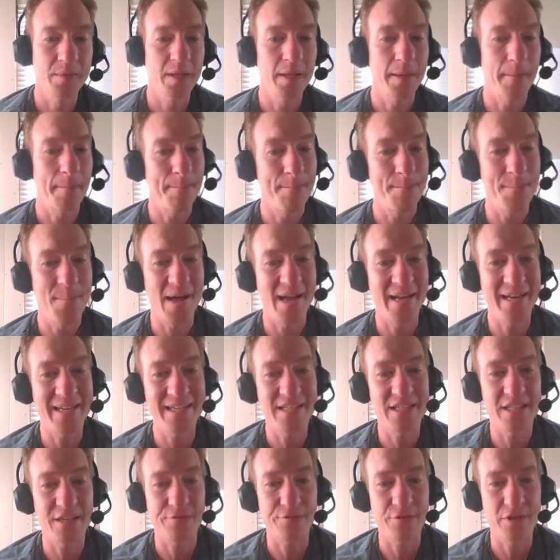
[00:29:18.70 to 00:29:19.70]
Many
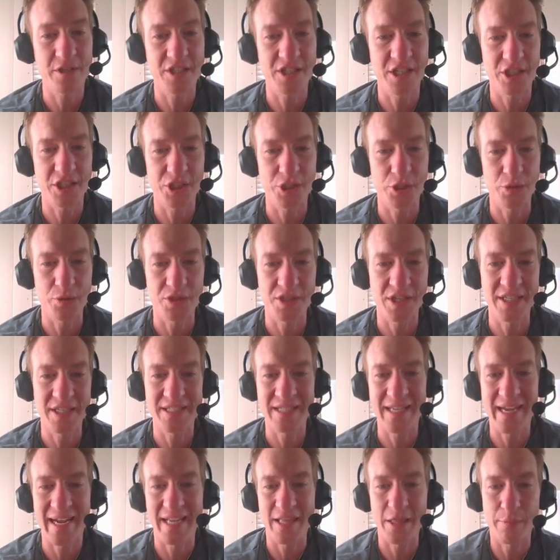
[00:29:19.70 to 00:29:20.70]
different tissues
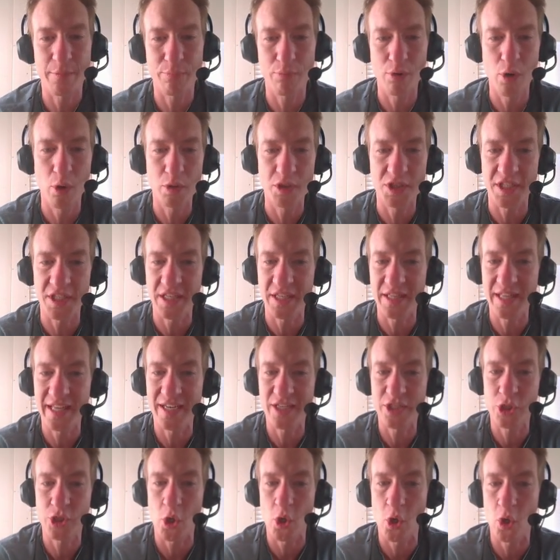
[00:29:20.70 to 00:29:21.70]
contain the protein that
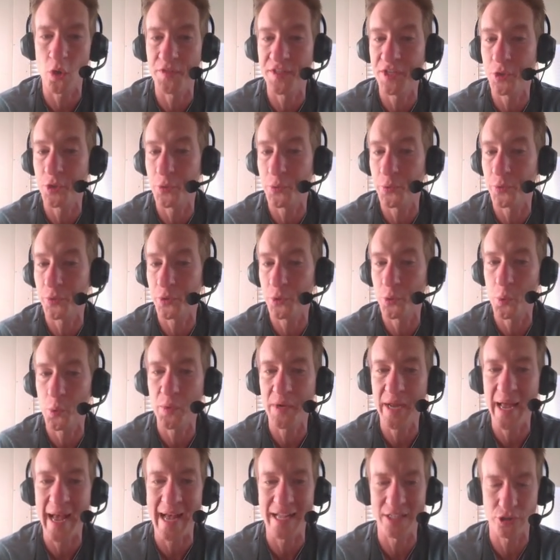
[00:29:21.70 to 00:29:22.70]
is called the quote-unquote
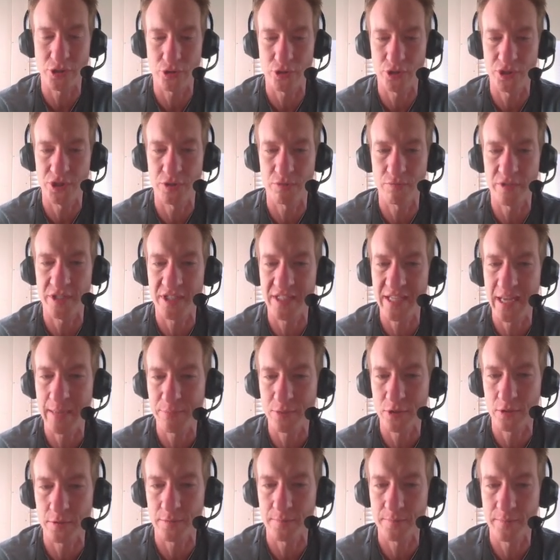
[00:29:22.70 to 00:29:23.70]
estrogen
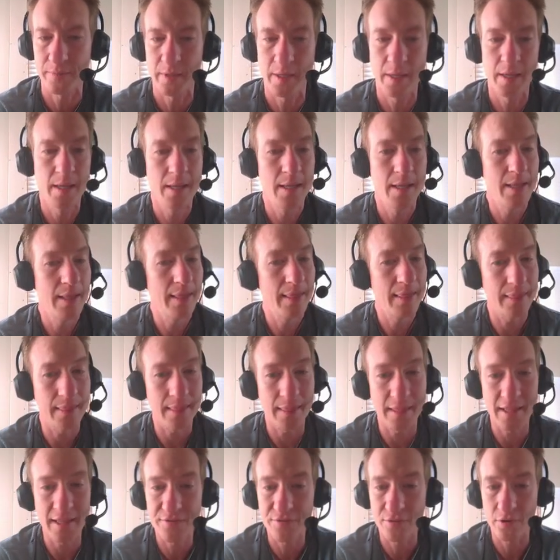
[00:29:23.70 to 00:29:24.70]
receptor.
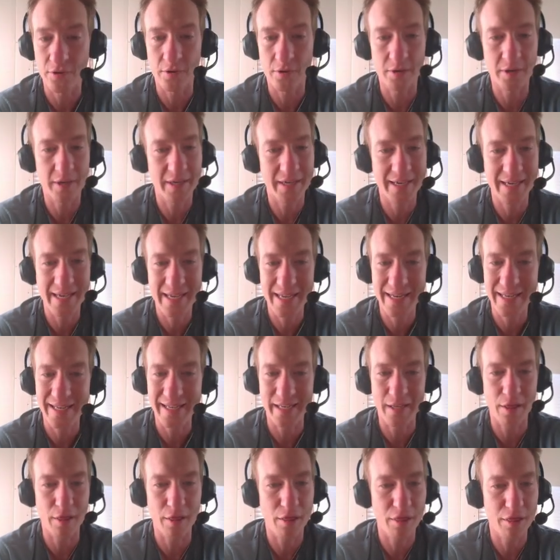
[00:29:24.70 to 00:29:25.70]
Liver,
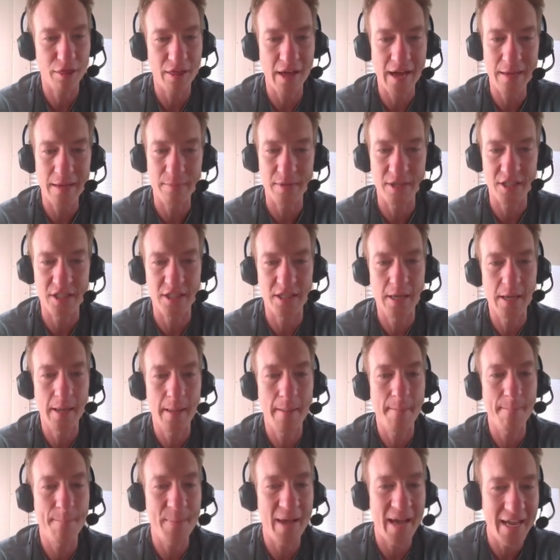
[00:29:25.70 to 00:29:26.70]
kidney, thymus,
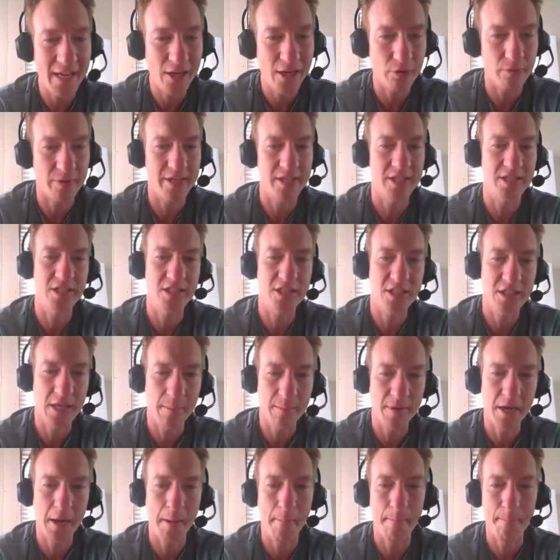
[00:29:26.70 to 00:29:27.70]
pancreas,
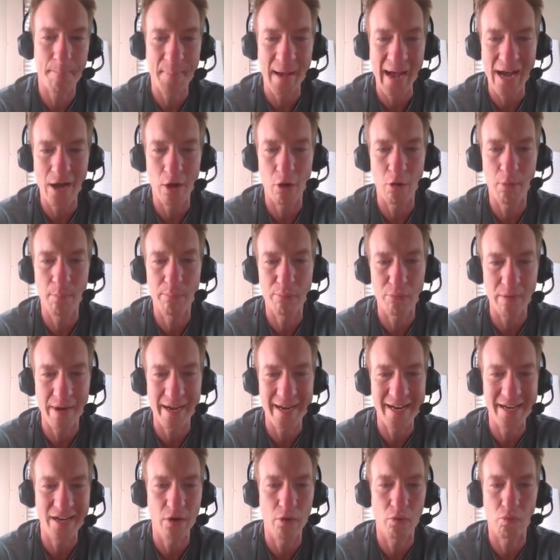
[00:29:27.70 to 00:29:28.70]
stomach, bowel,
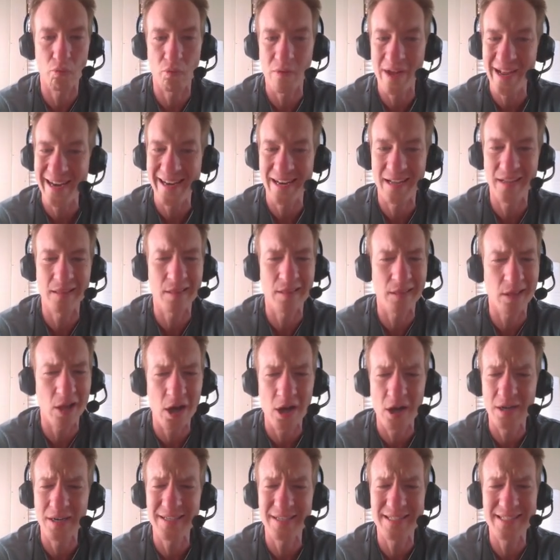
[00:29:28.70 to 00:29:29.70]
brain, retina,
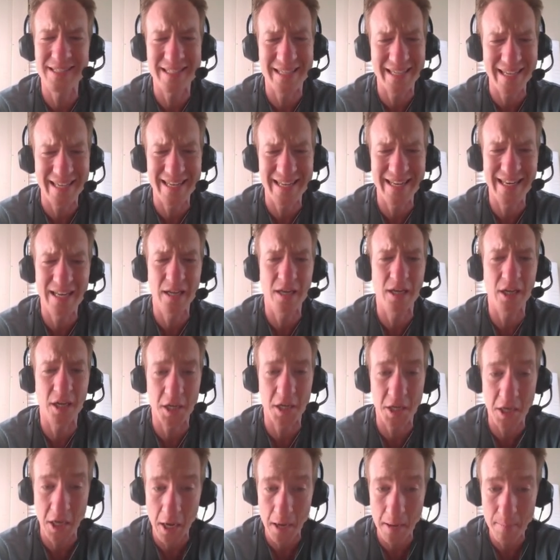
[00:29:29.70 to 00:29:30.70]
lung, skin,
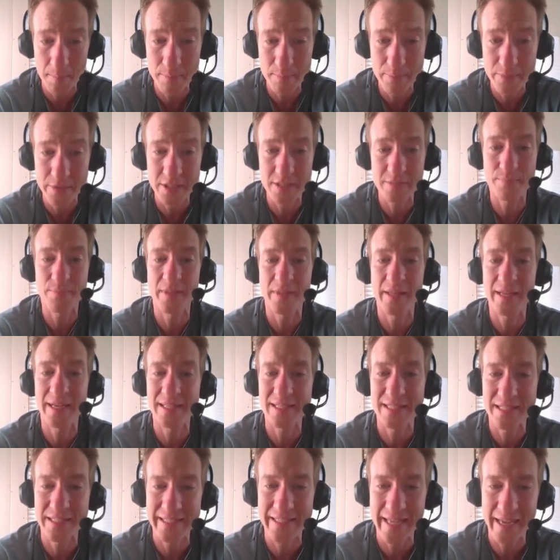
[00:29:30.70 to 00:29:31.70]
gums,
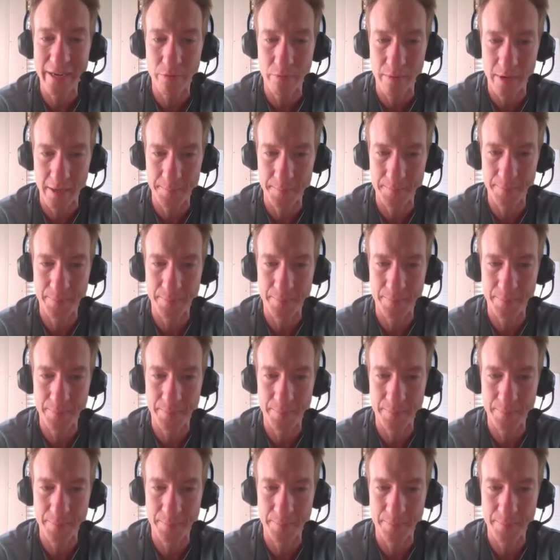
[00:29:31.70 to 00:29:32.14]
etc.